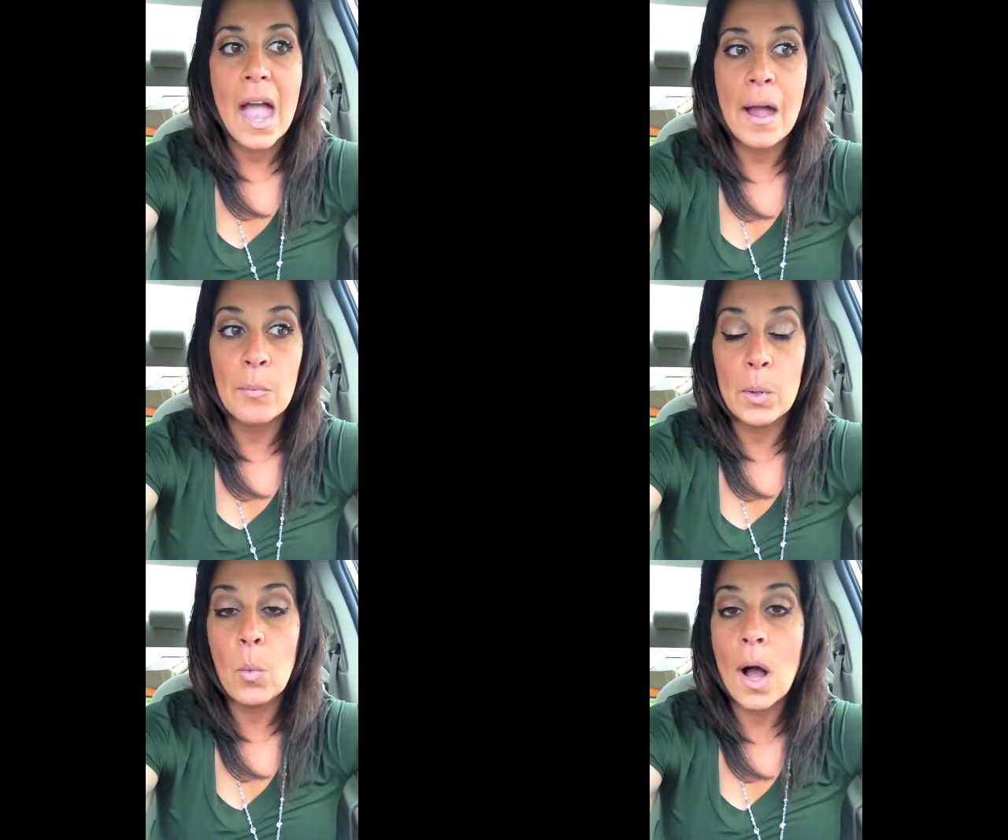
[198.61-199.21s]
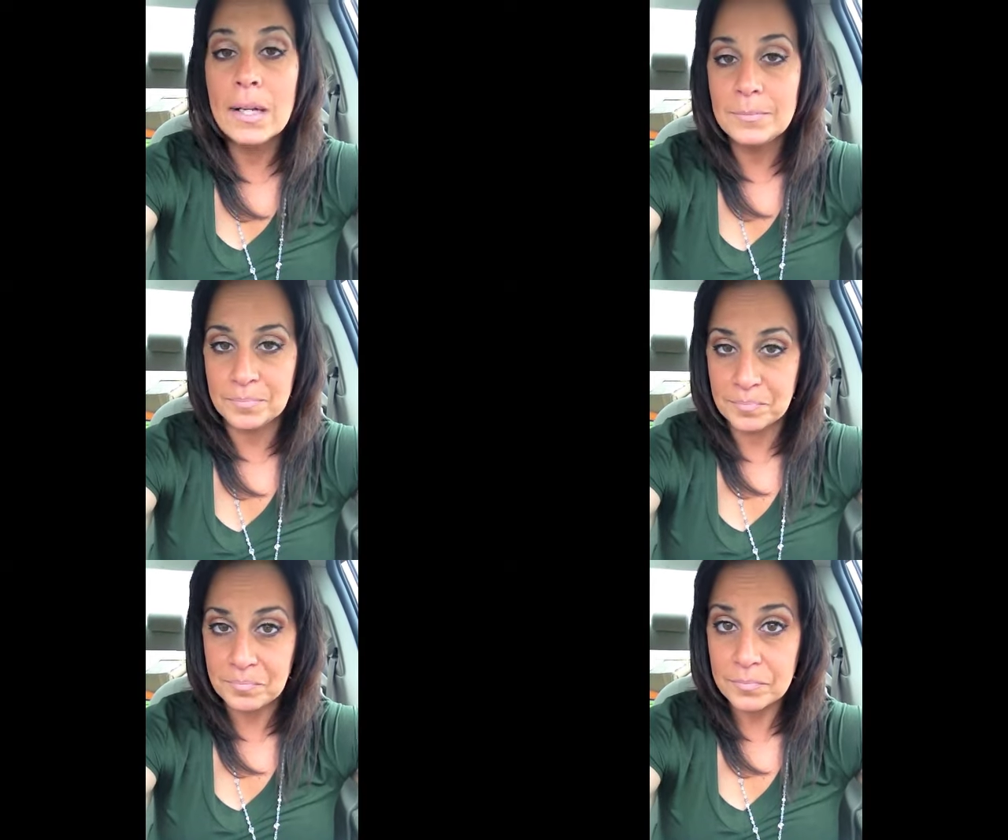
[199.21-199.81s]
And we want
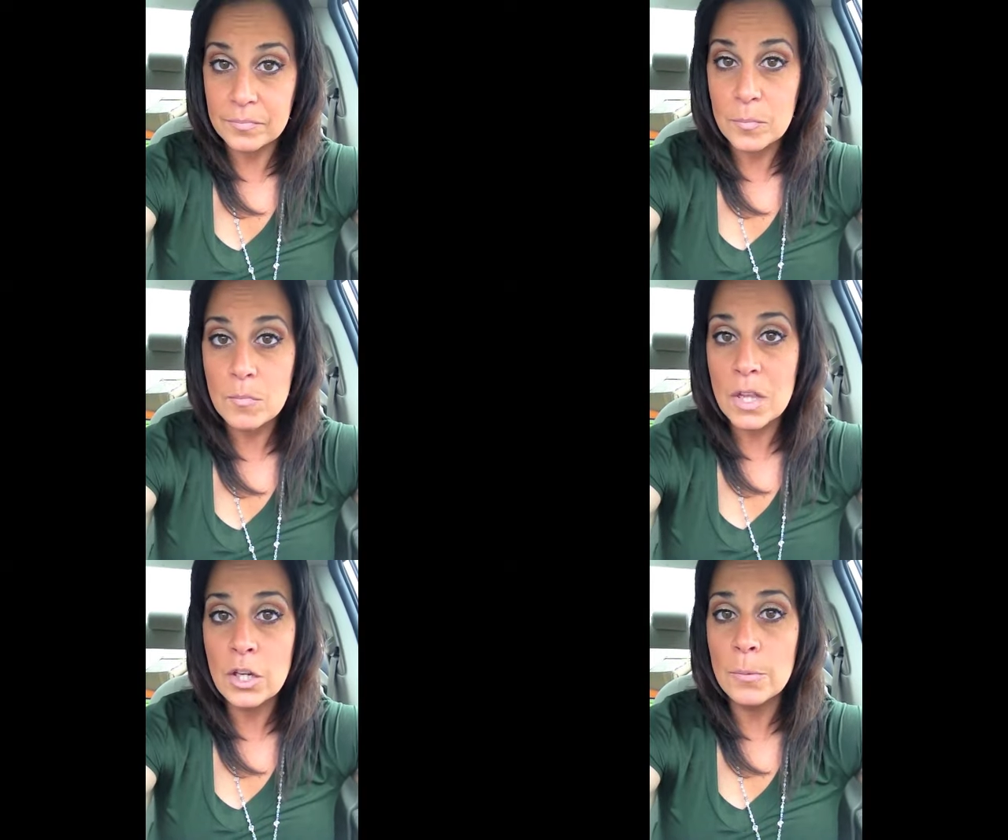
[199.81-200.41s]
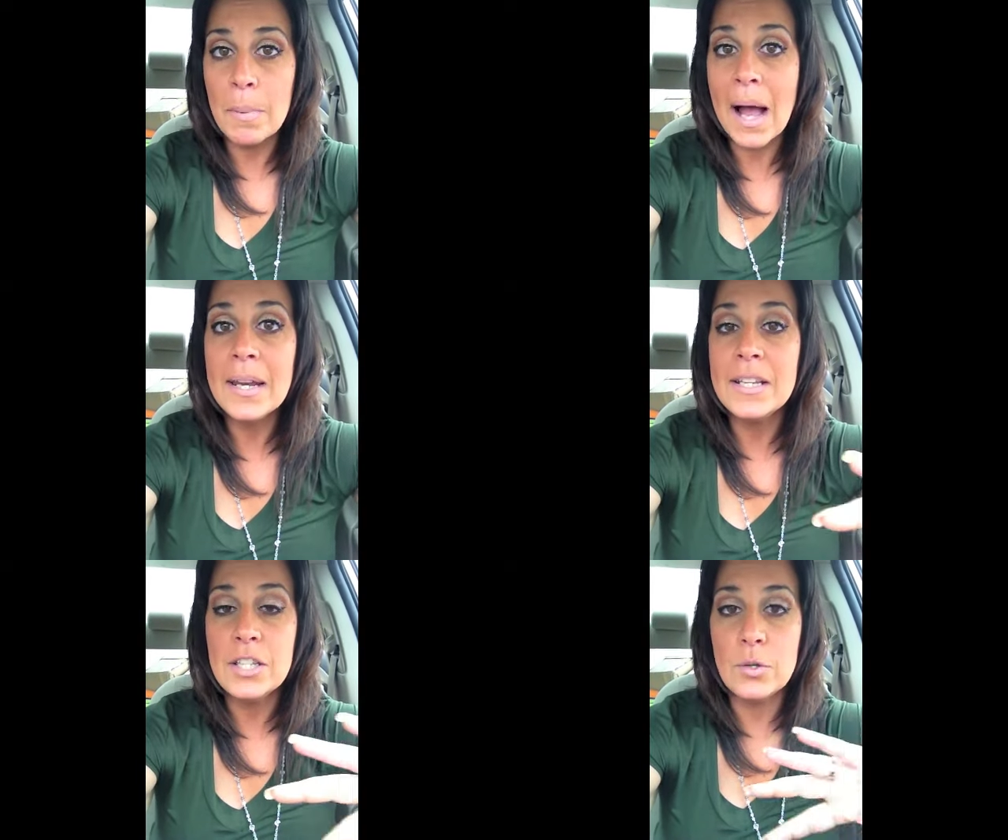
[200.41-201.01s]
your
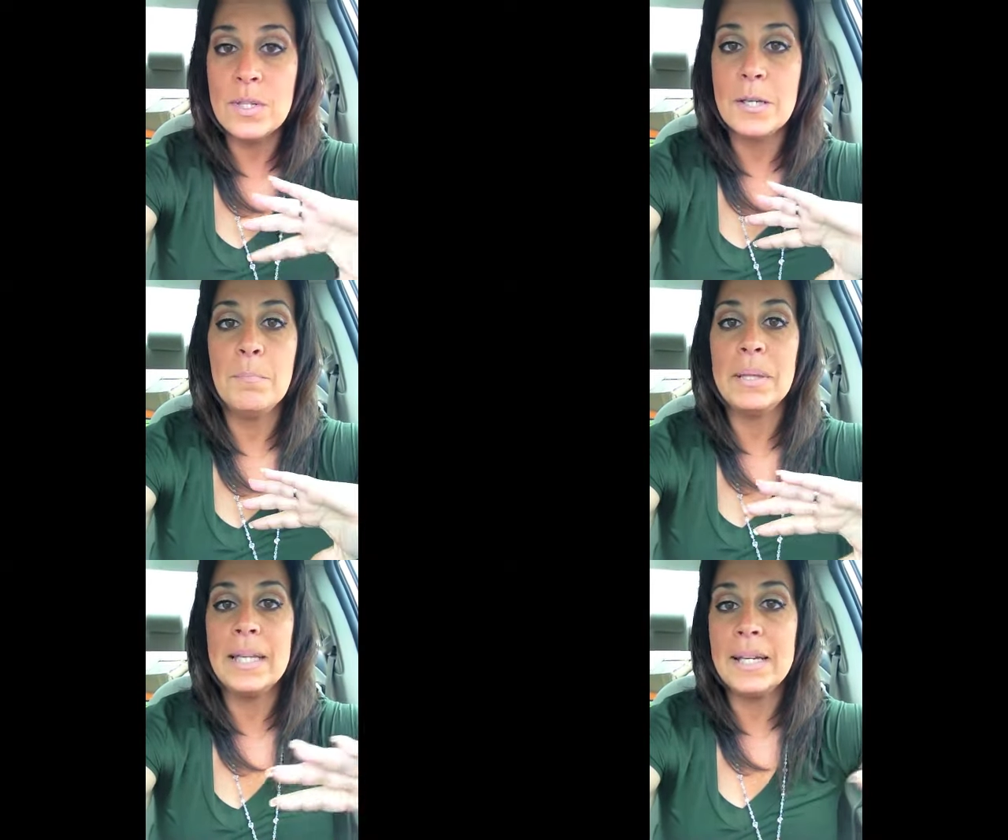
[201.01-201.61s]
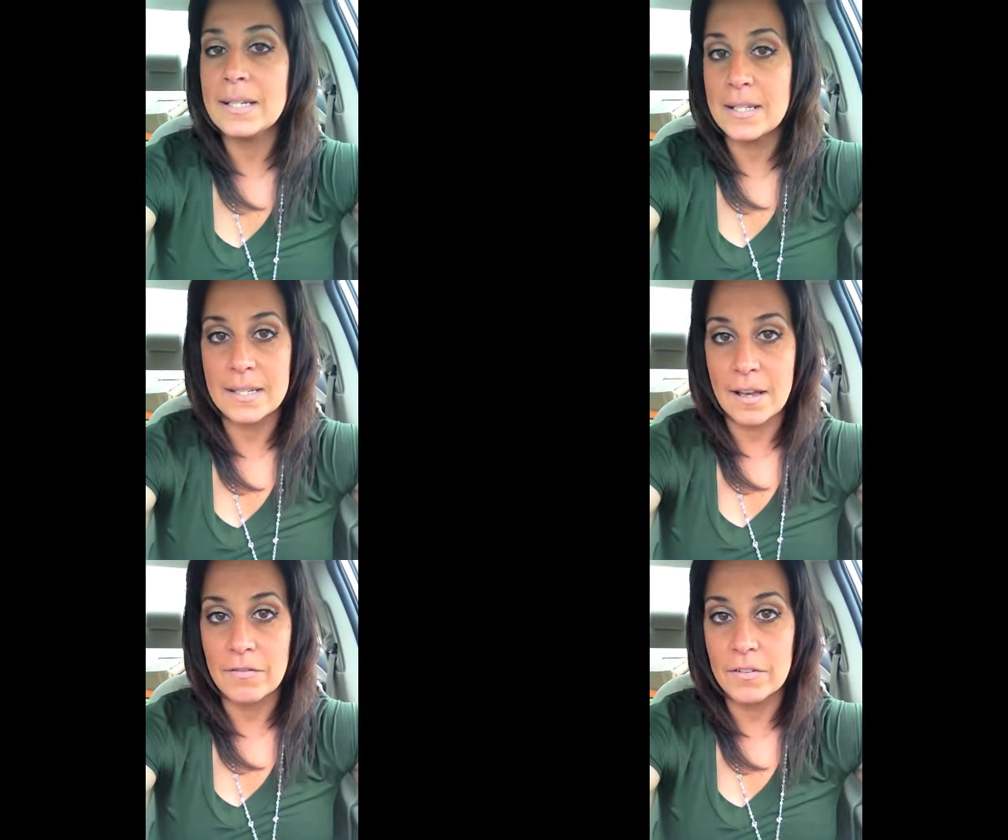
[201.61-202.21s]
body to deplete
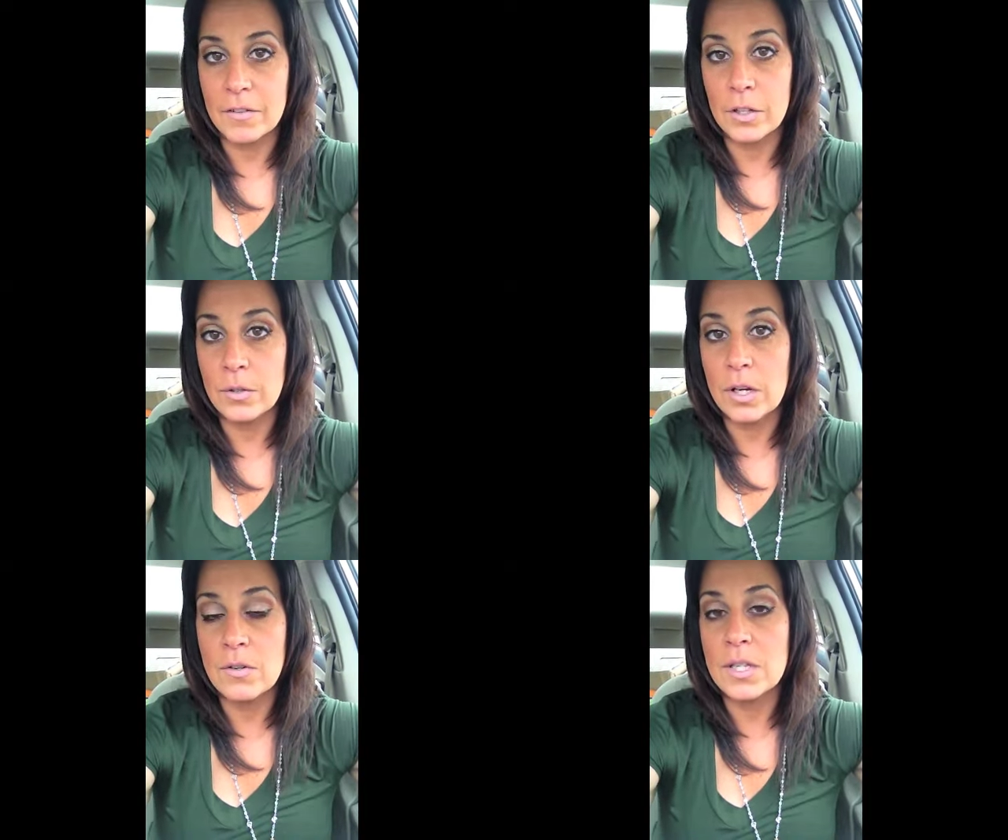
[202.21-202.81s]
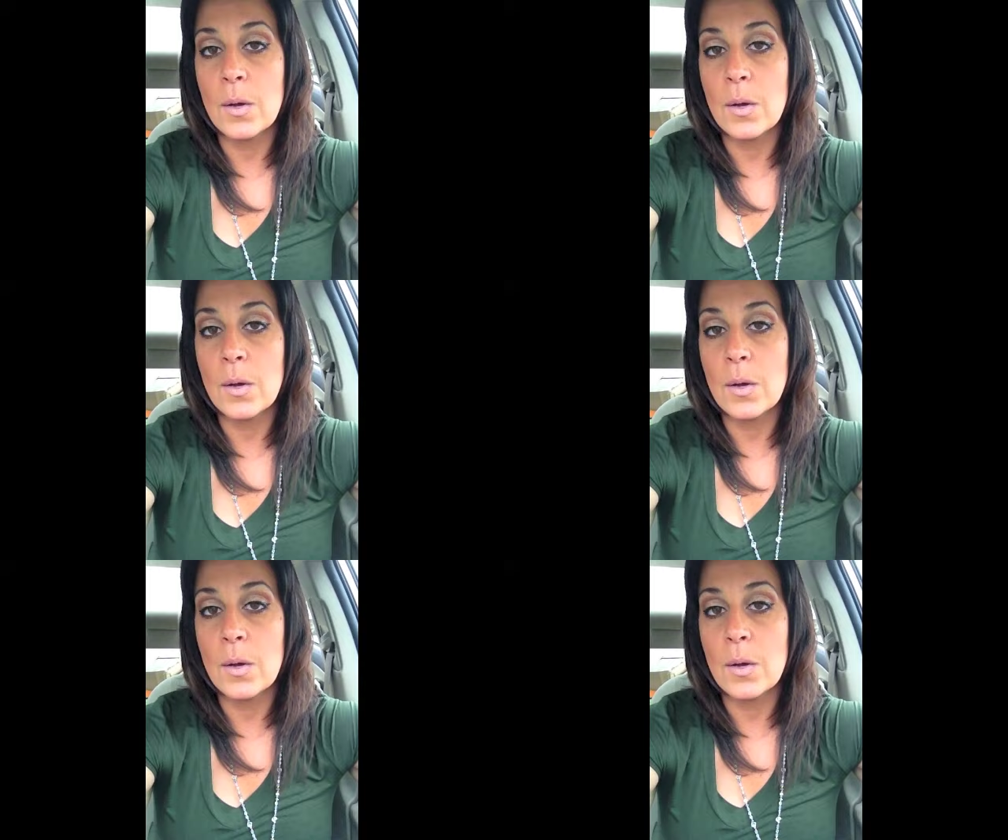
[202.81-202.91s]
itself of glucose,